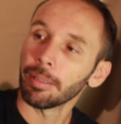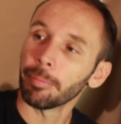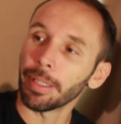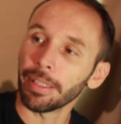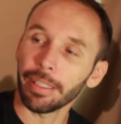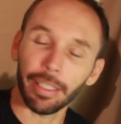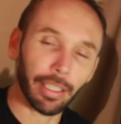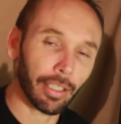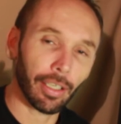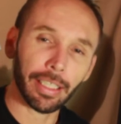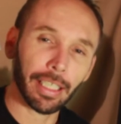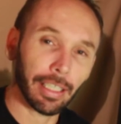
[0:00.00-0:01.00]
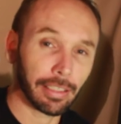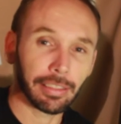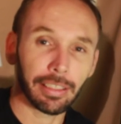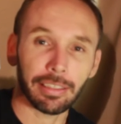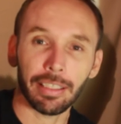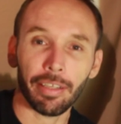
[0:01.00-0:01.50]
But you know, I can't.
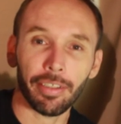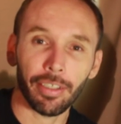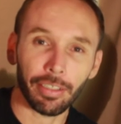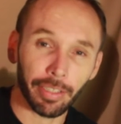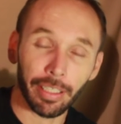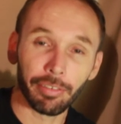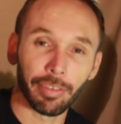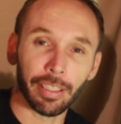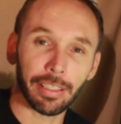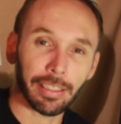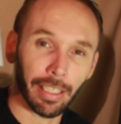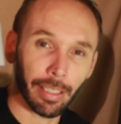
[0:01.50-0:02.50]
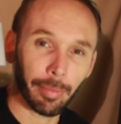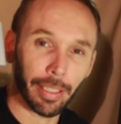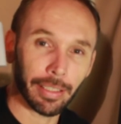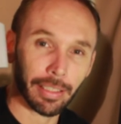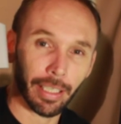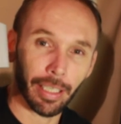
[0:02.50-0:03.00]
There's nothing I can really say about
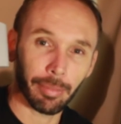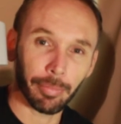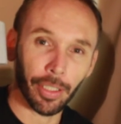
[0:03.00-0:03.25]
this game.